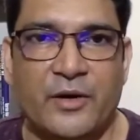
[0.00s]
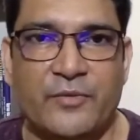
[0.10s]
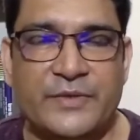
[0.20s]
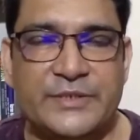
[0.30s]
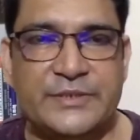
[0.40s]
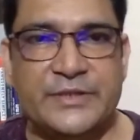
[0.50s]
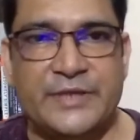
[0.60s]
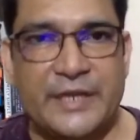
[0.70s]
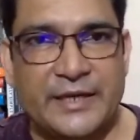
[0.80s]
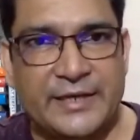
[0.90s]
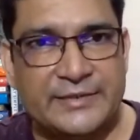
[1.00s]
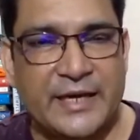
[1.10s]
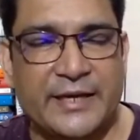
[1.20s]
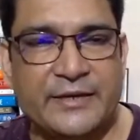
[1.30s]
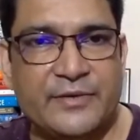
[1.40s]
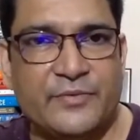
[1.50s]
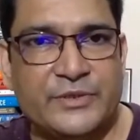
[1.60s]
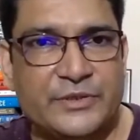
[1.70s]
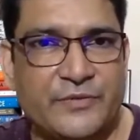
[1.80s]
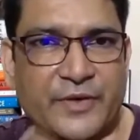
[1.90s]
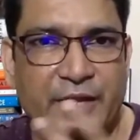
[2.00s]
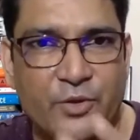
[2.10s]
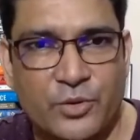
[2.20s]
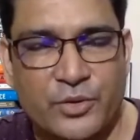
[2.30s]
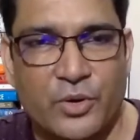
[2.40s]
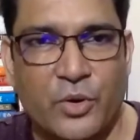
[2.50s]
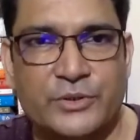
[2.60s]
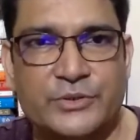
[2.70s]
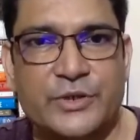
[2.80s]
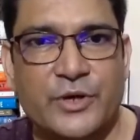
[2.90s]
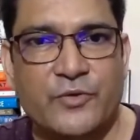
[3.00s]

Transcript: which is in design, which is a very good course